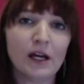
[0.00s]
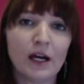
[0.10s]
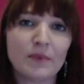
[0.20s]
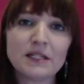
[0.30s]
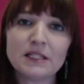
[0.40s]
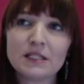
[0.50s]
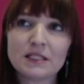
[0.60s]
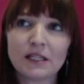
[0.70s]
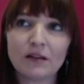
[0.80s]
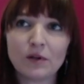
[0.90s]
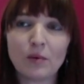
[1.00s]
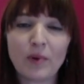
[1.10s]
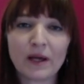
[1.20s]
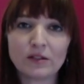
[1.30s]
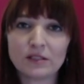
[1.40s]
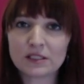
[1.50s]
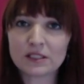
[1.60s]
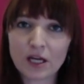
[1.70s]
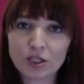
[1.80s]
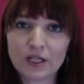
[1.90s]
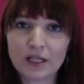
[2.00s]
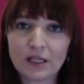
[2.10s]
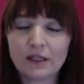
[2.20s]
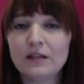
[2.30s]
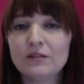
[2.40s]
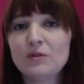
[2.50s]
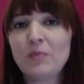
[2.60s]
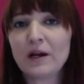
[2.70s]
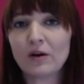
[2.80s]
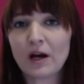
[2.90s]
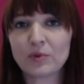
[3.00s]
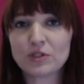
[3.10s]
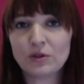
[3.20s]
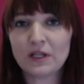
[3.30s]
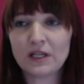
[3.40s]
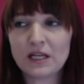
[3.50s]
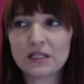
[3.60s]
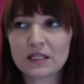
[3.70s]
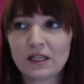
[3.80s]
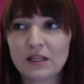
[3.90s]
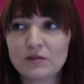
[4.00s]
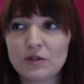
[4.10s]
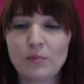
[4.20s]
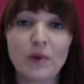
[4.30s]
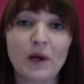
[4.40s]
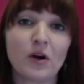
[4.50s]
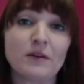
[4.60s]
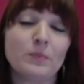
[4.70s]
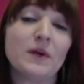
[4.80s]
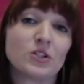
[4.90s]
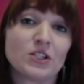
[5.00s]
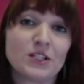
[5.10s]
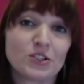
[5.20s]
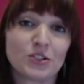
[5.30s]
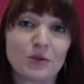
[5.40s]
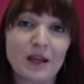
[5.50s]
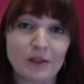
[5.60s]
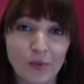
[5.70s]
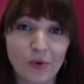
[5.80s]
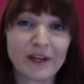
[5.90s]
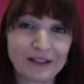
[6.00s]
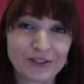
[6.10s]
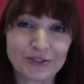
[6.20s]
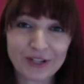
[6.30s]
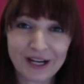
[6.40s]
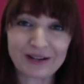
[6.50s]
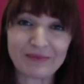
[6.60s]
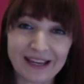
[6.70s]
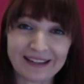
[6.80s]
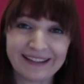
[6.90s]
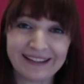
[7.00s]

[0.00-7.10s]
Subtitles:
That tends to give you a better discussion, gives you better opportunities, and it gives you a better chance just to make the point that you're trying to make